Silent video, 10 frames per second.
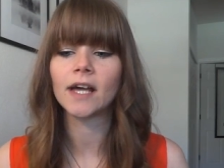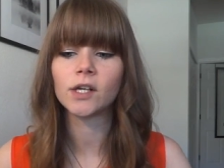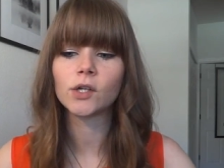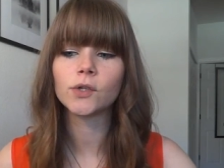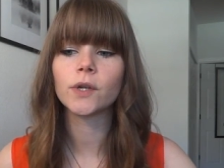I
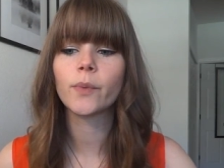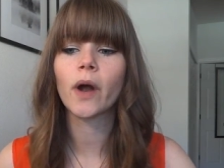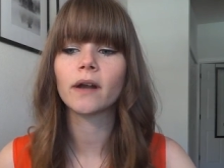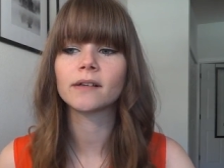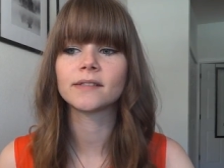included
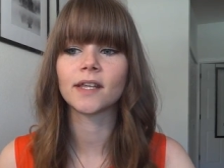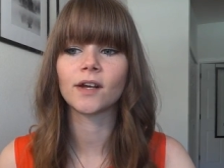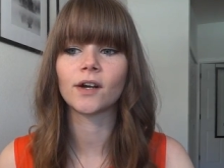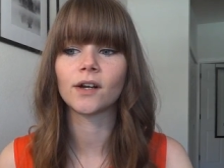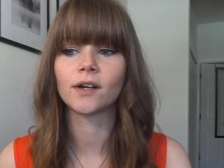products that
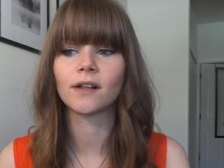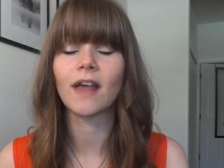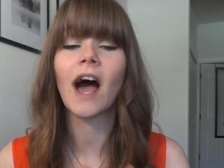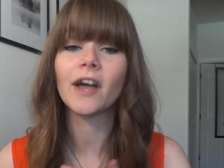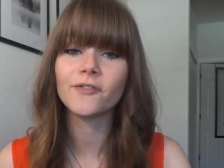are,
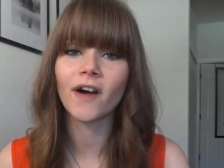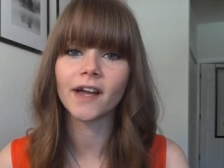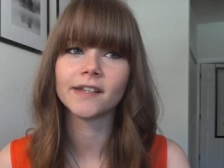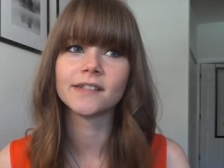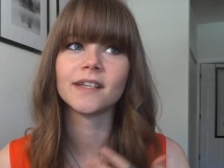I
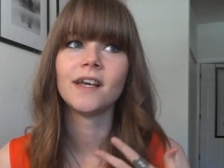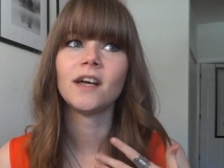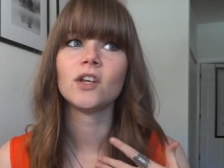find,